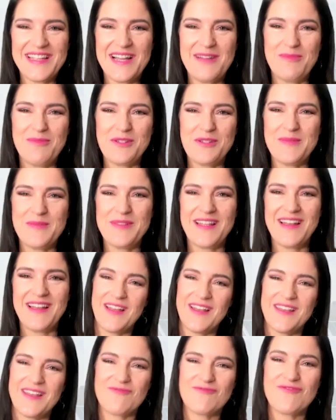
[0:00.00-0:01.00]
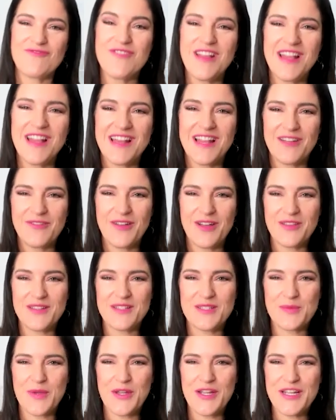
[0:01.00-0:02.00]
accomplishment. I really love how
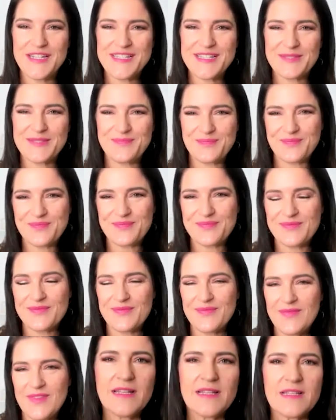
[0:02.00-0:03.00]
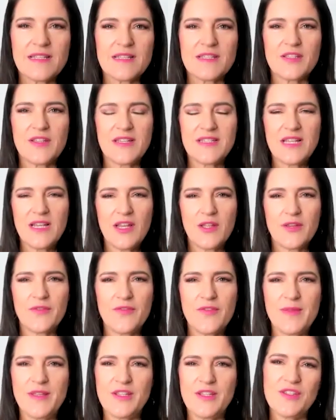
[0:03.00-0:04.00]
this works. So there's a lot
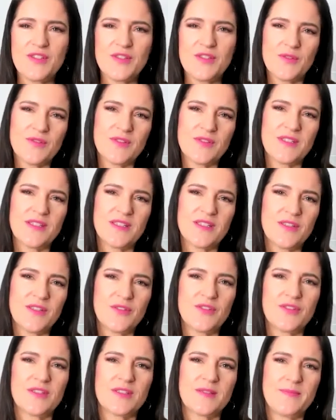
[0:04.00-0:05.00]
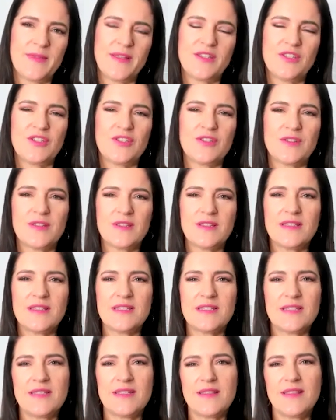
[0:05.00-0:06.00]
of emission sources that you just
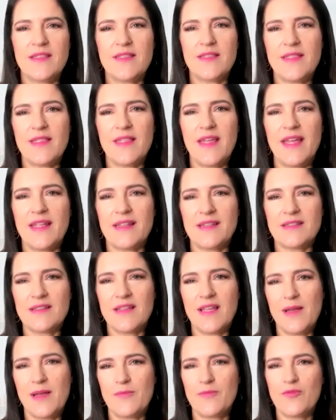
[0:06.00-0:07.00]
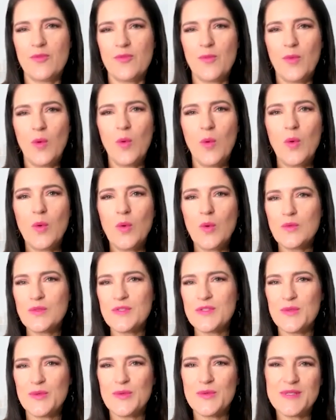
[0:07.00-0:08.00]
mentioned that come from all
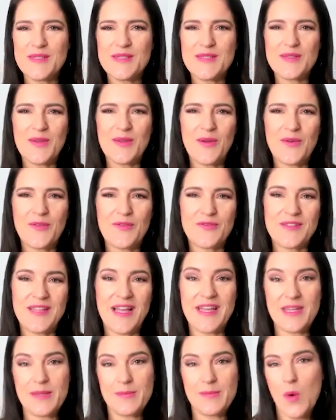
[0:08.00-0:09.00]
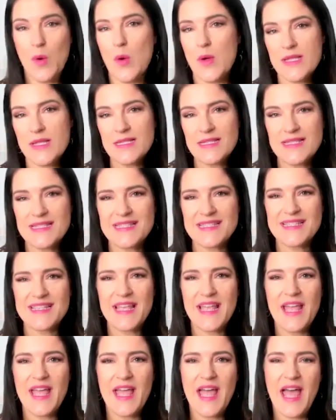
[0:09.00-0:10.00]
sorts of data points.
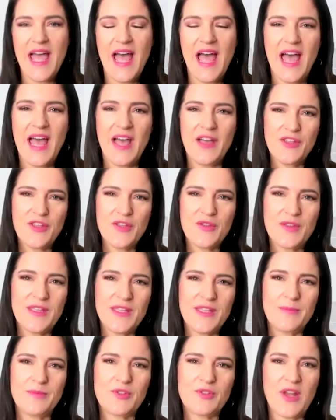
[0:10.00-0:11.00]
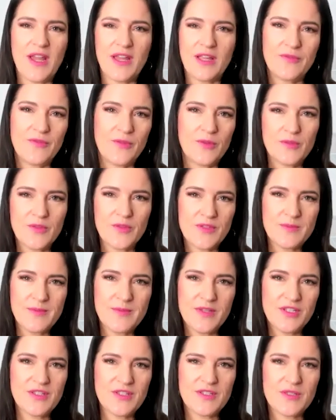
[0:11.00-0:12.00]
How do you keep track of all those
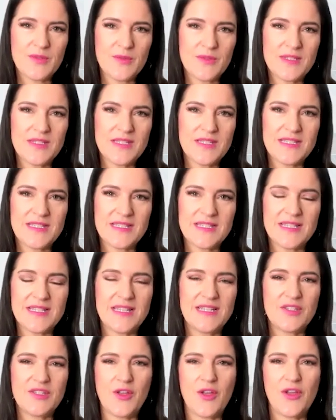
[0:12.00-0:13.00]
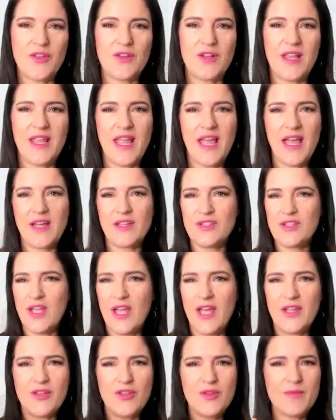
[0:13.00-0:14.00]
emission sources internally? How
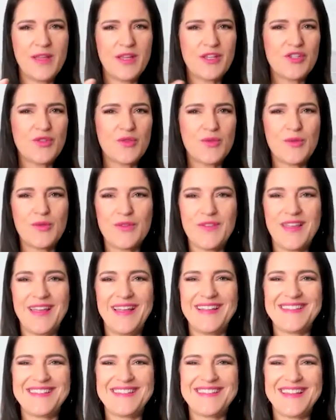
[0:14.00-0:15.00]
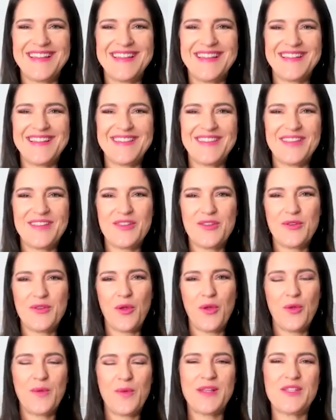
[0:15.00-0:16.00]
do you make sure that that you
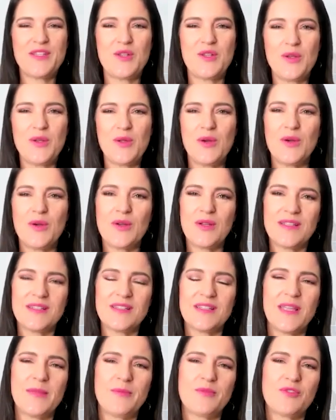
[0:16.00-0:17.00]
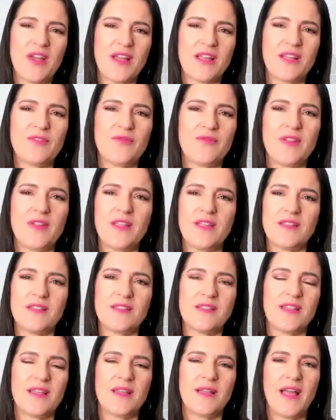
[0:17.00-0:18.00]
know where to look and keep track of
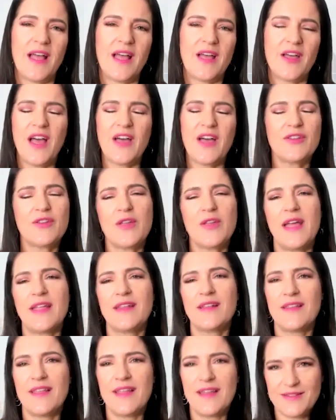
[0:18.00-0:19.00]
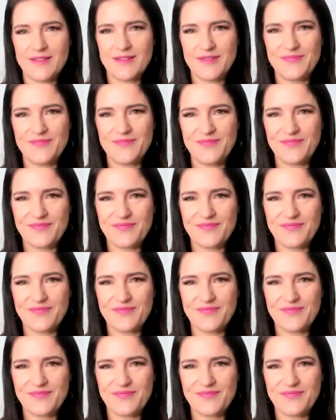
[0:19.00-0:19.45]
it? How do you handle that?